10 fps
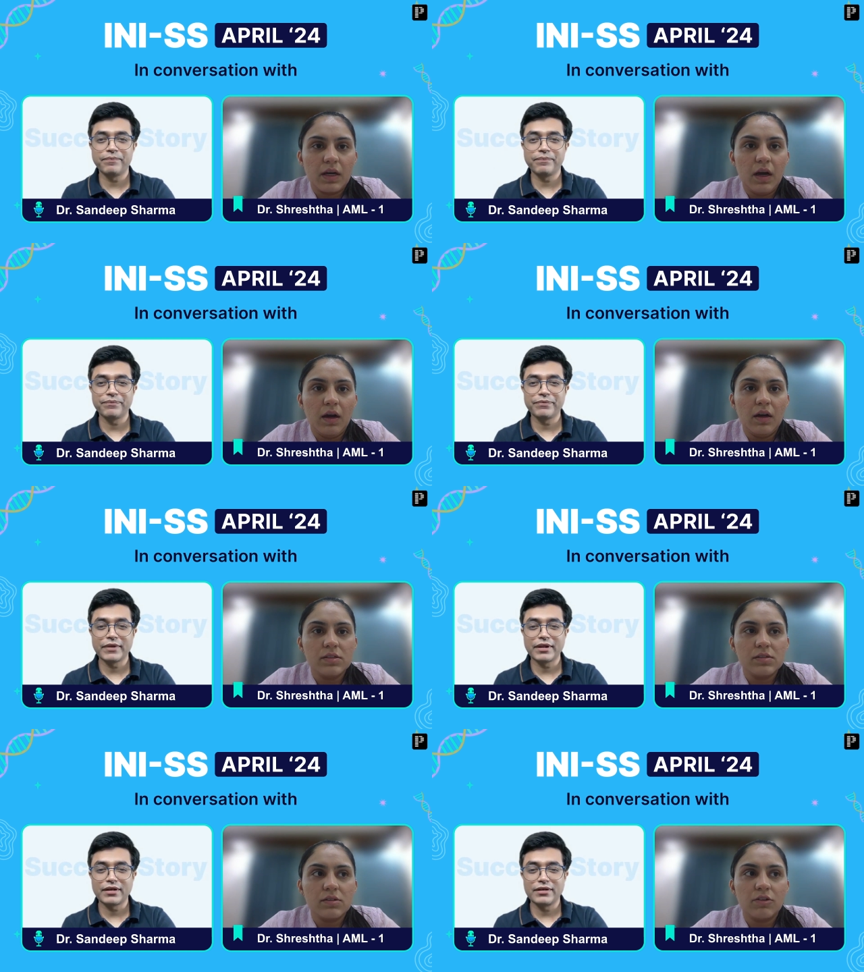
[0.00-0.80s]

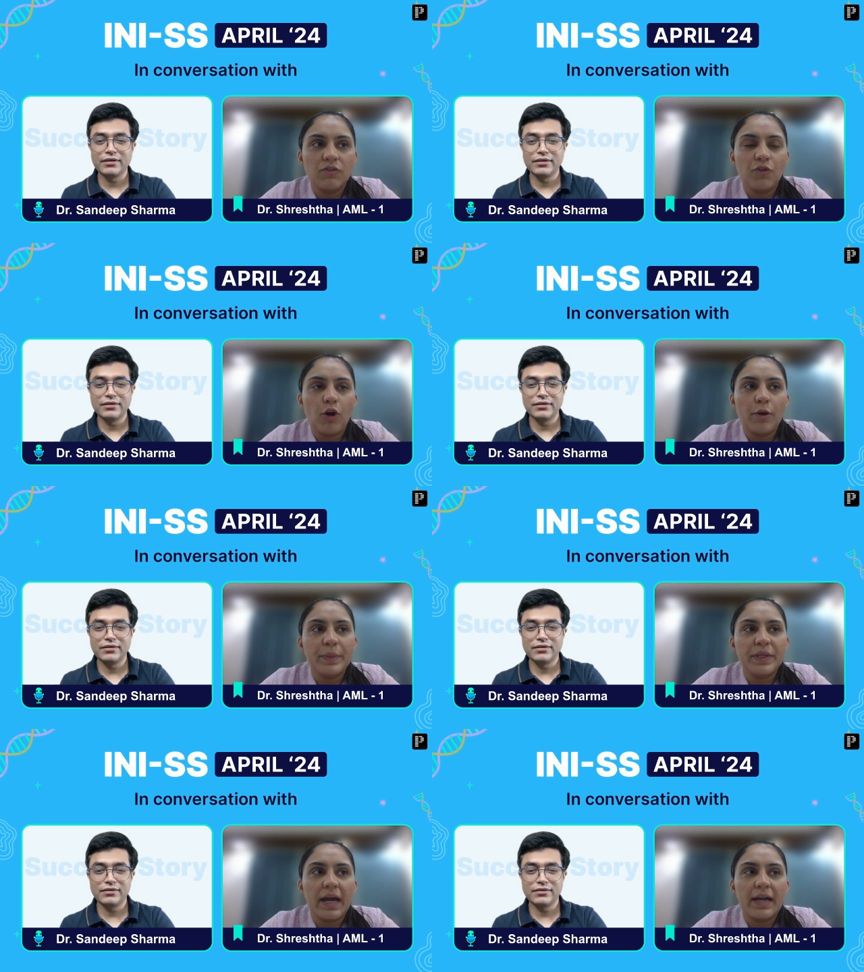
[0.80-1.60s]
Speaker 1: uh, so for
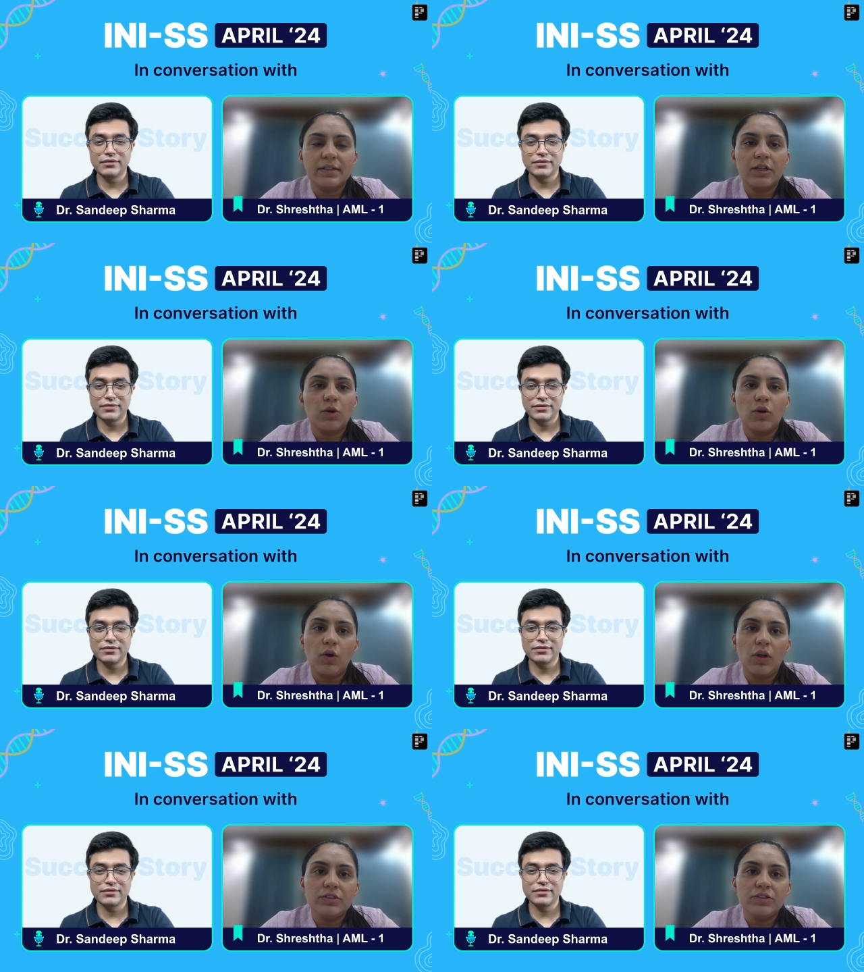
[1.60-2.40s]
pediatric
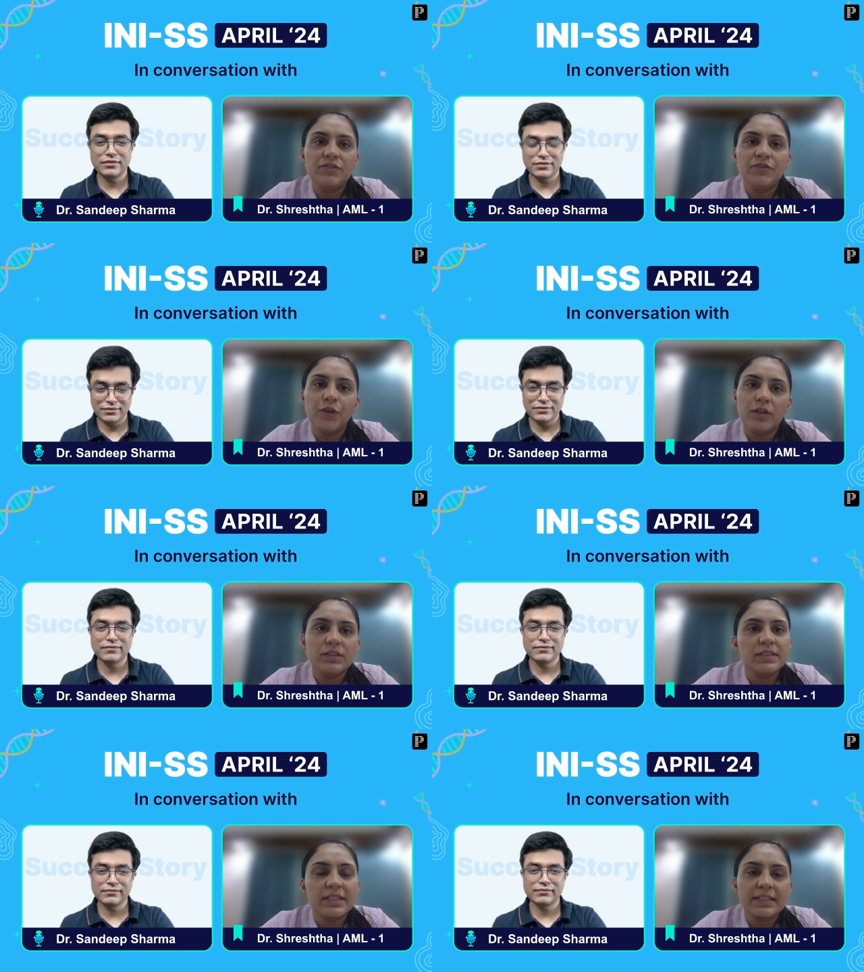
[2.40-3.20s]
oncology,
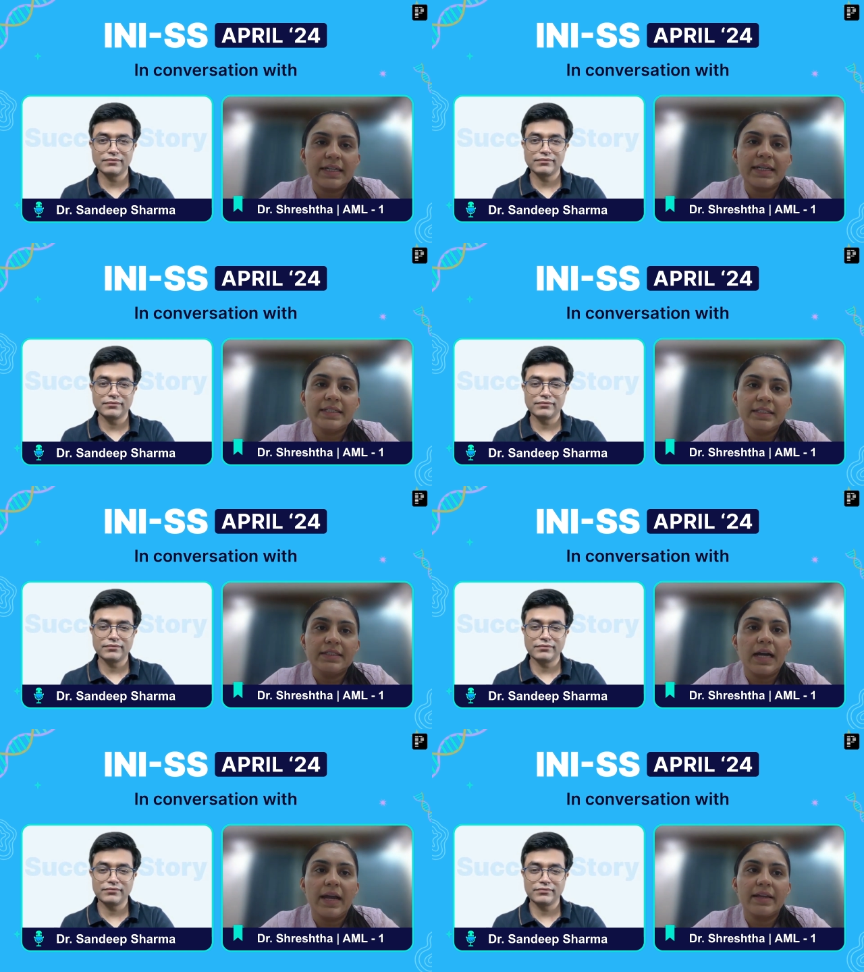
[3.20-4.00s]
first thing that I
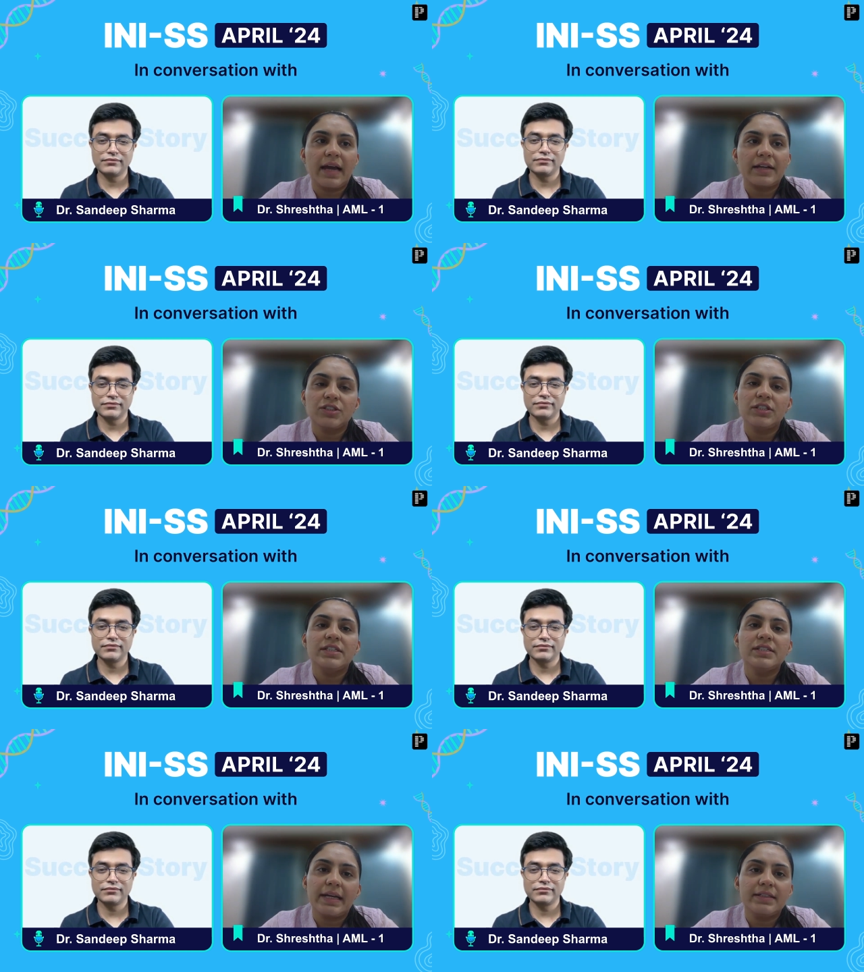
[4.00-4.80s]
did, I actually
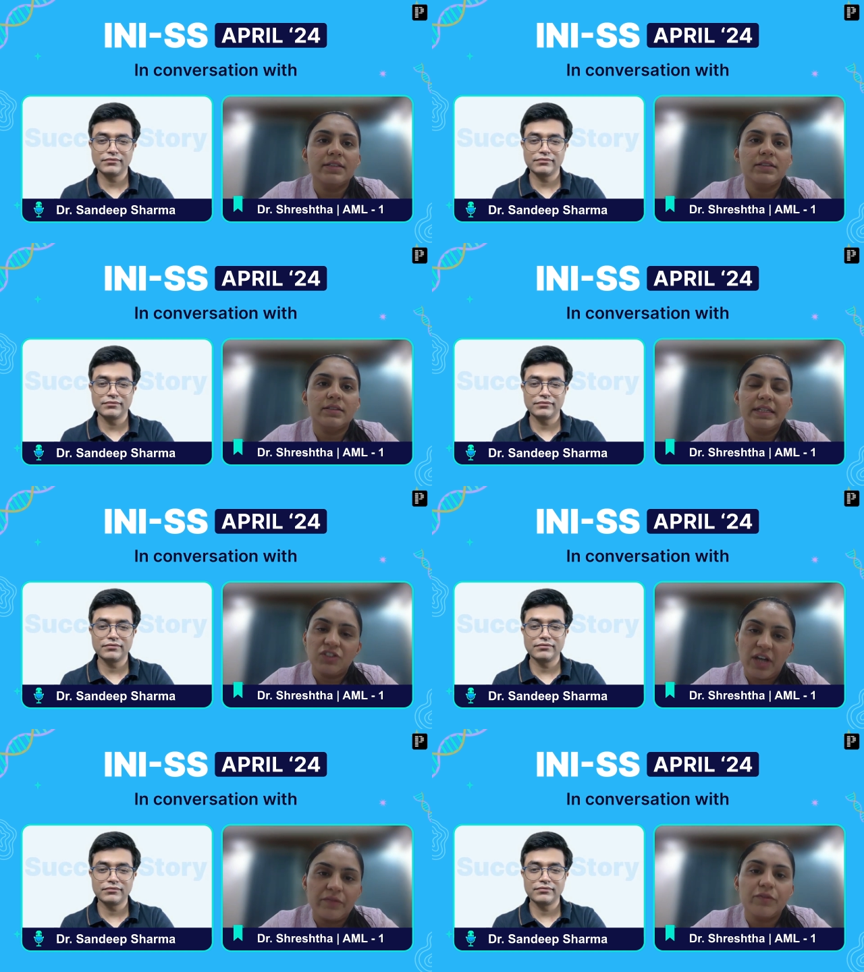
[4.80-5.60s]
decided
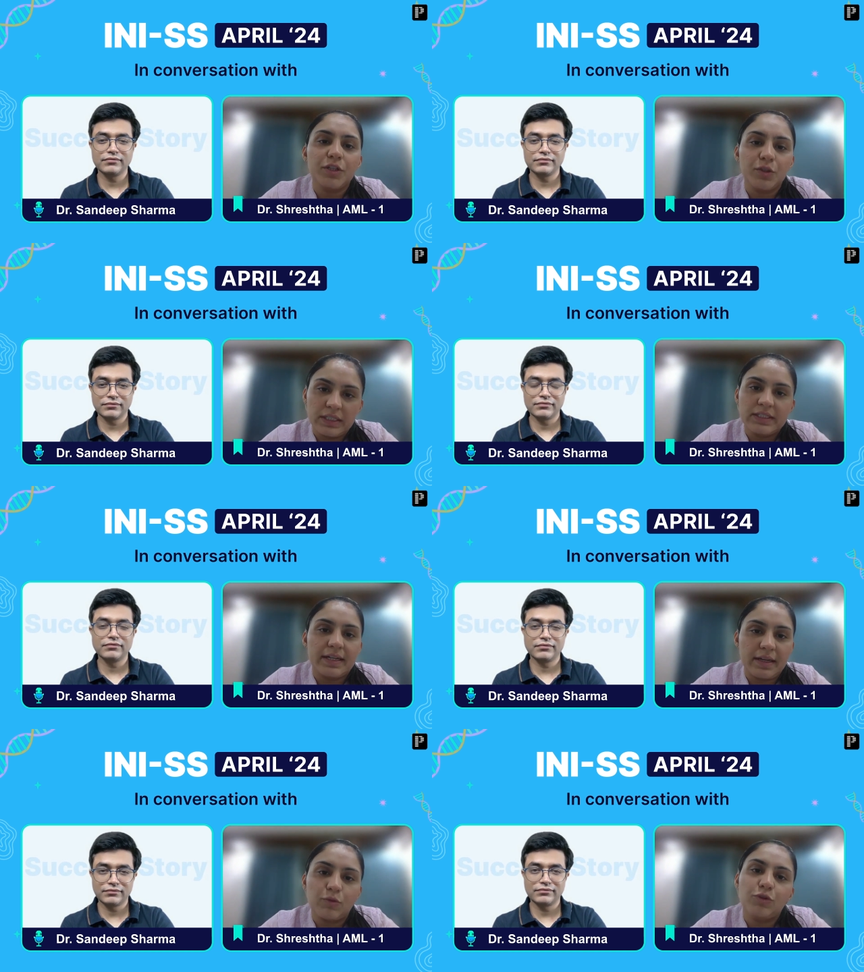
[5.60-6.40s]
in January only
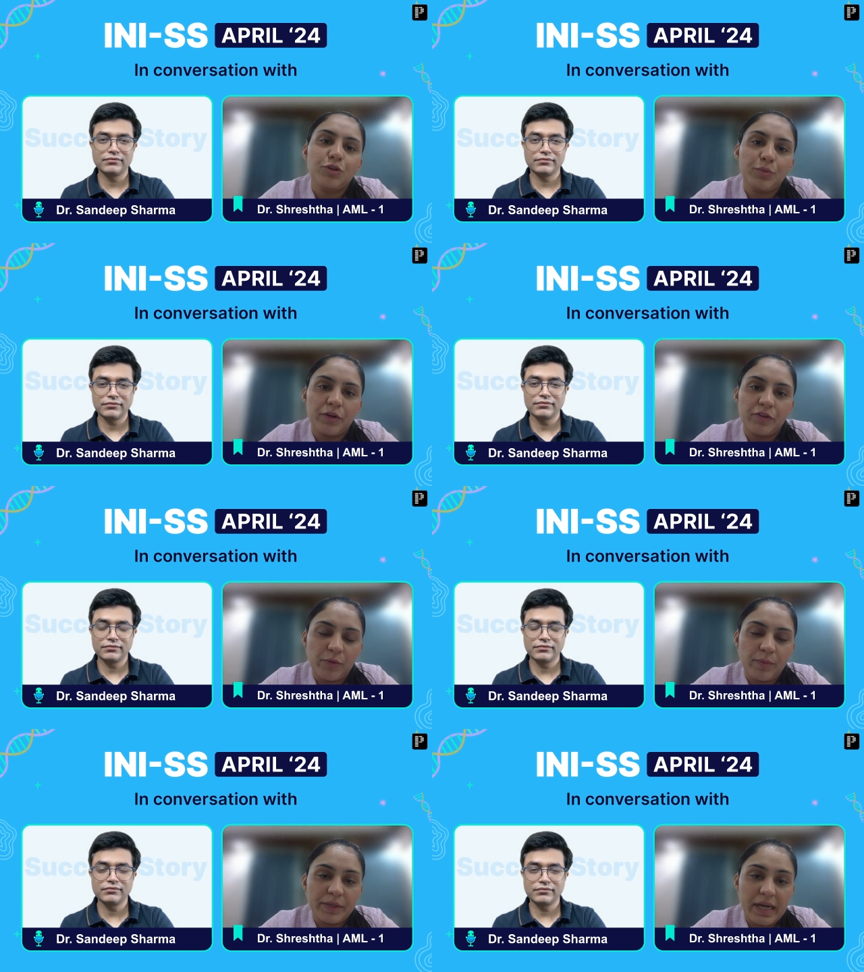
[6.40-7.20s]
that I'm going to appear
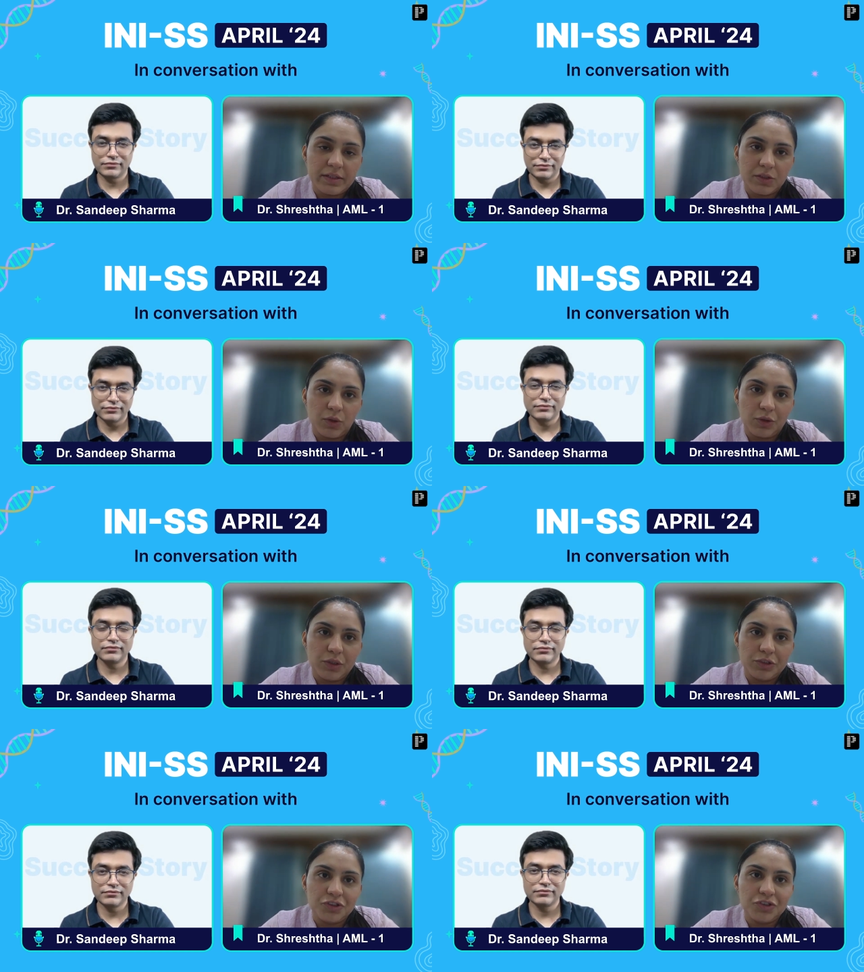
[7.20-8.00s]
for pediatric
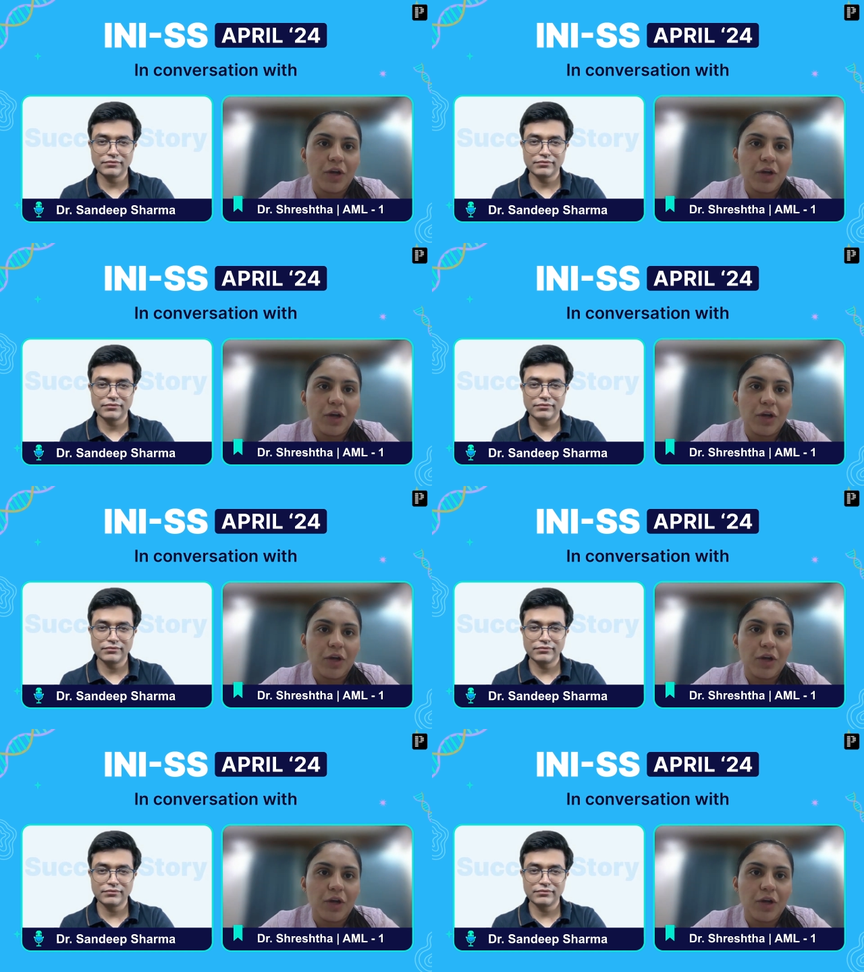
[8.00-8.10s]
oncology.